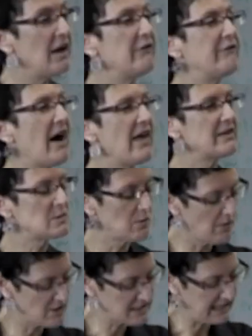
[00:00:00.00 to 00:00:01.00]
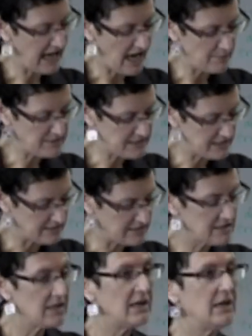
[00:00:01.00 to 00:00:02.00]
Fathers were mostly absent,
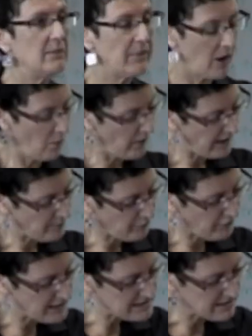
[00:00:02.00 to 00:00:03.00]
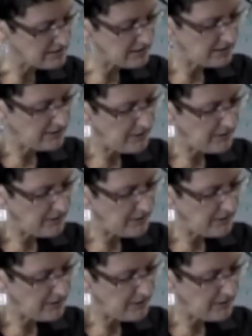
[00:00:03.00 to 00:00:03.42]
but where present,